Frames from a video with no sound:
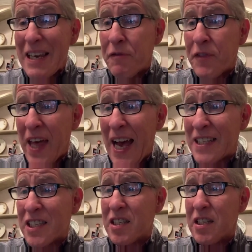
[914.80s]
If
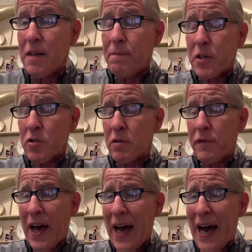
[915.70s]
that's sort of
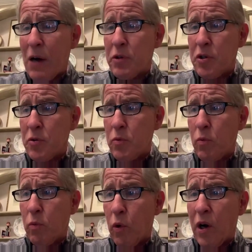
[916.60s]
how you
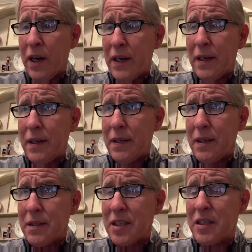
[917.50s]
want
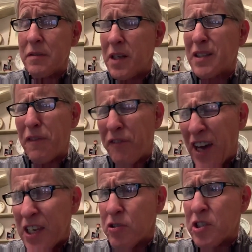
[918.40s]
to, not
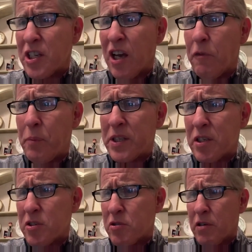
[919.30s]
define yourself, but
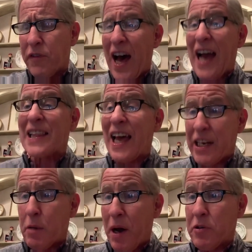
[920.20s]
to sort of
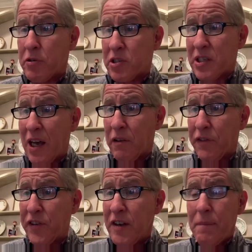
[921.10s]
highlight about yourself,
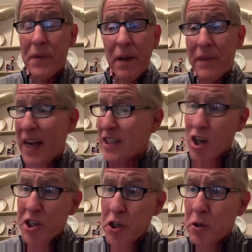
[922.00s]
that's
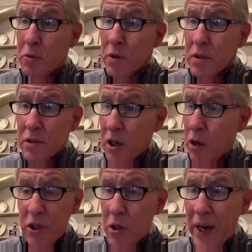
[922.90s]
on you, go
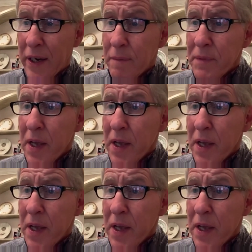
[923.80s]
do it.